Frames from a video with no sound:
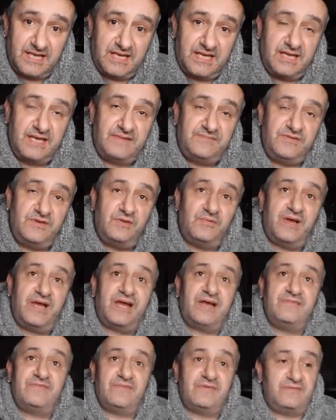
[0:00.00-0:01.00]
If you
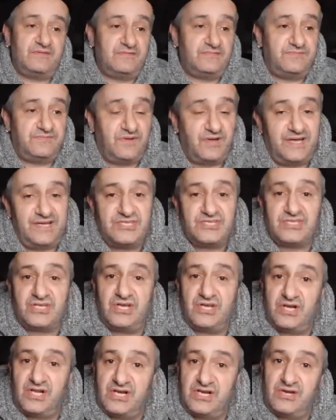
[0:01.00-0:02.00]
have fights
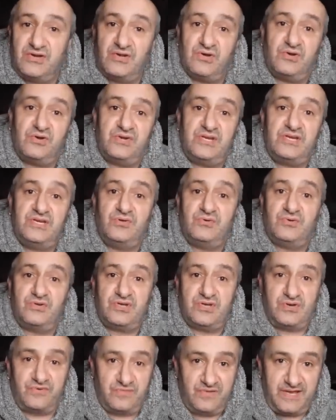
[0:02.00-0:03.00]
earlier on in your
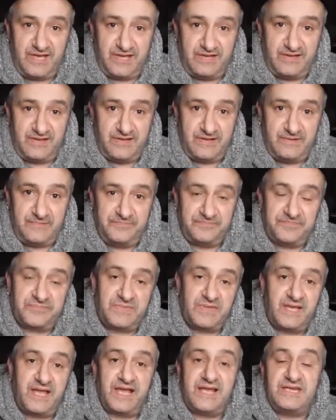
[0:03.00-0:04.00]
career
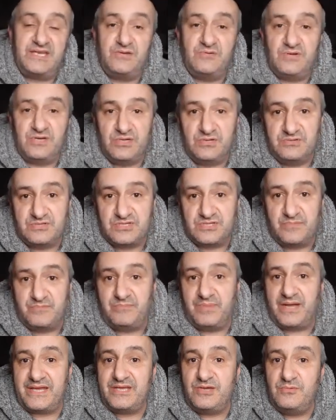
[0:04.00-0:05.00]
and you lose them,
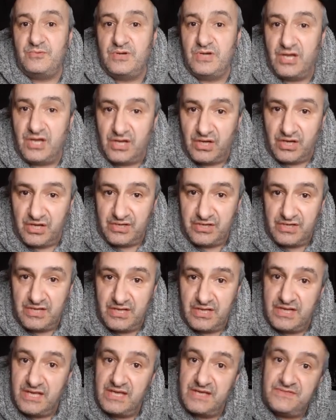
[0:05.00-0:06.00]
but you learn,
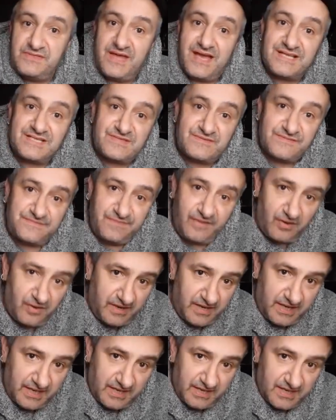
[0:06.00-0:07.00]
that's
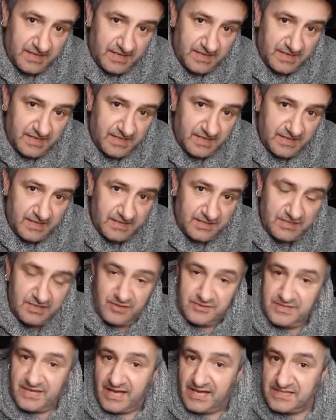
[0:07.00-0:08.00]
fine. You
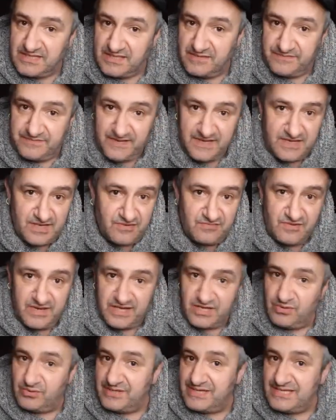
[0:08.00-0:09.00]
know, the undefeated
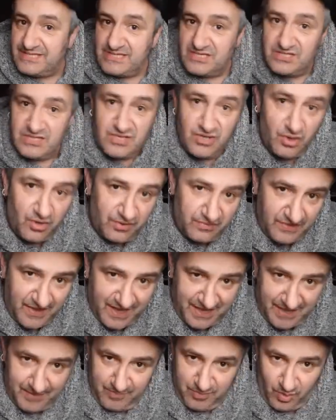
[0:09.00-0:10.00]
record is not
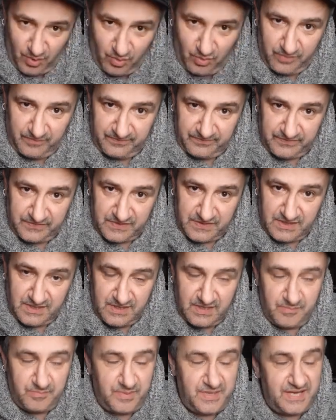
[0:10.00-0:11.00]
that important.
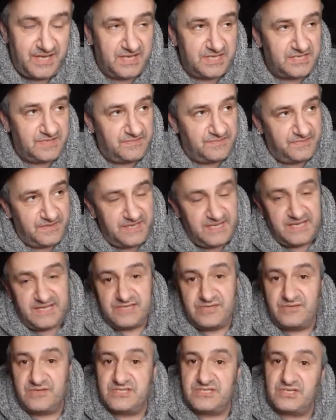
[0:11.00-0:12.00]
Being undefeated
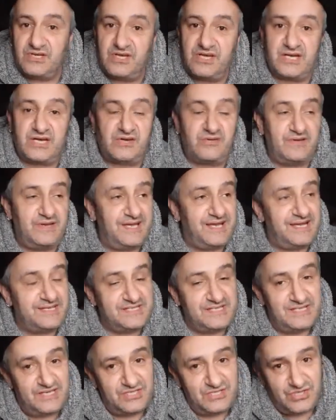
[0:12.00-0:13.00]
your entire career is
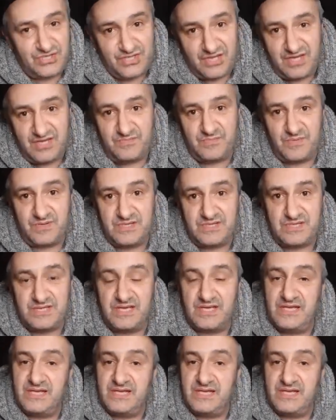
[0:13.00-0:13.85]
an achievement,